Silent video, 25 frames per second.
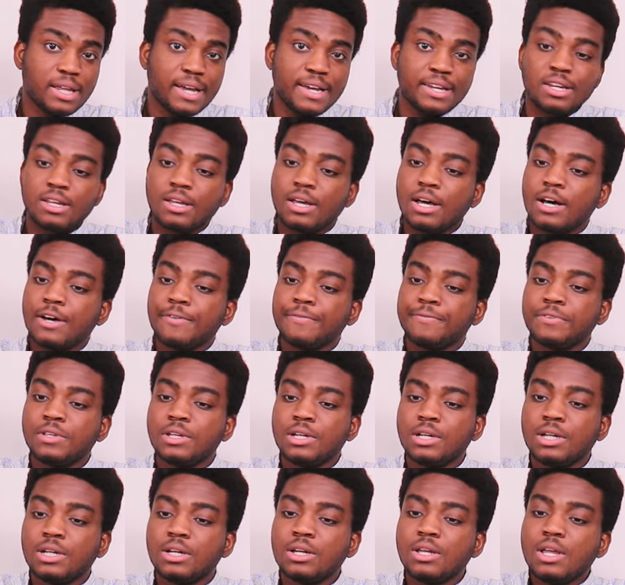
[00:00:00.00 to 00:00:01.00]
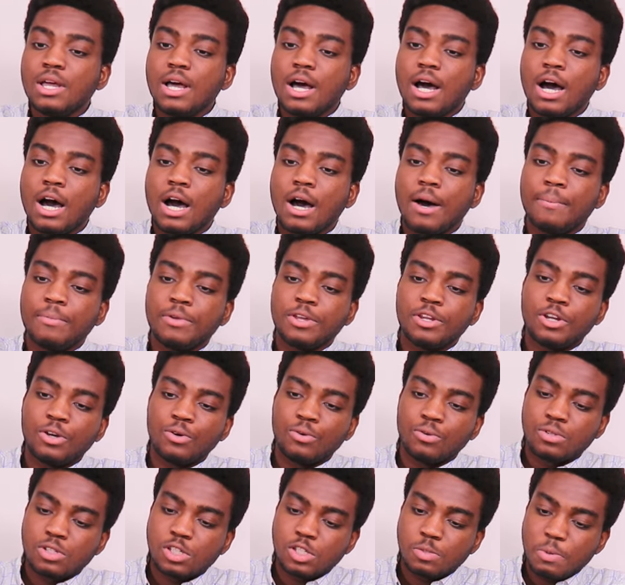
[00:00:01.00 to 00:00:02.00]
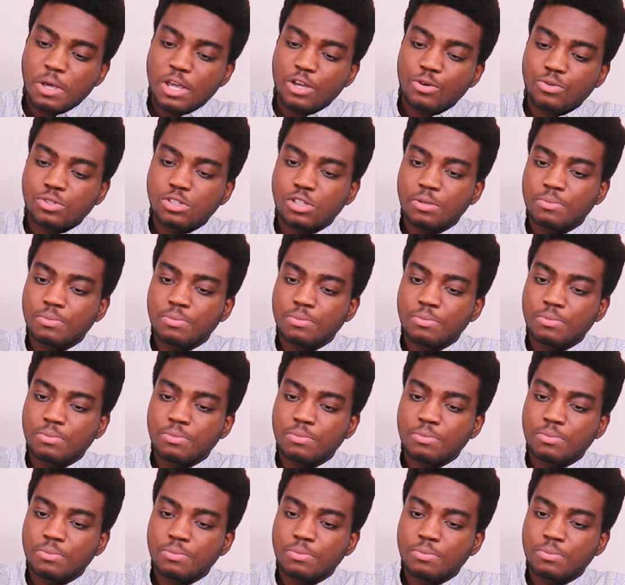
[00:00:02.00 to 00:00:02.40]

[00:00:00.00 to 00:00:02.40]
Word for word: lighting of the, um, you know, speakers